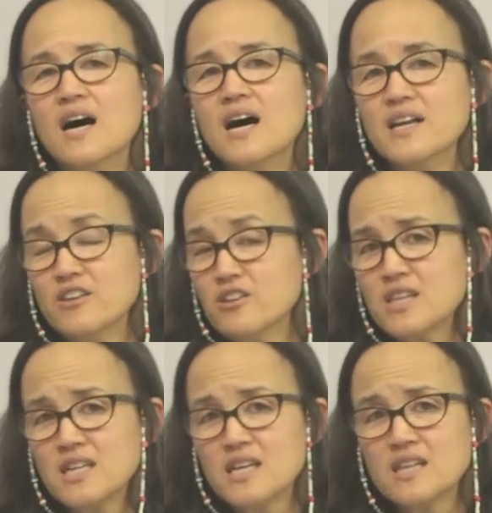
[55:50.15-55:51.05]
Another
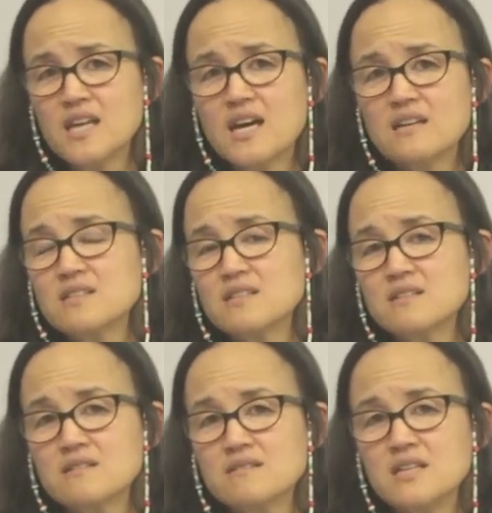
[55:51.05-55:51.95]
thing that
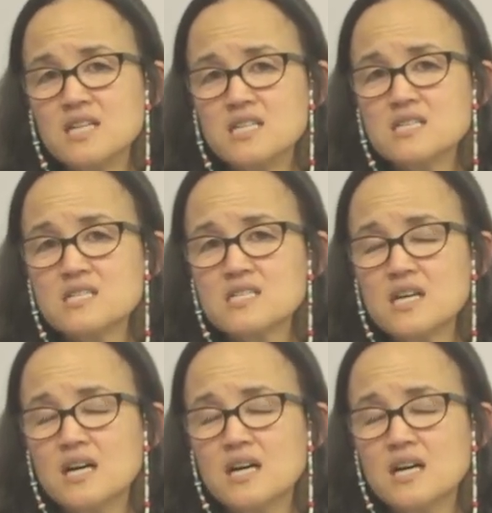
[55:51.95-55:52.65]
is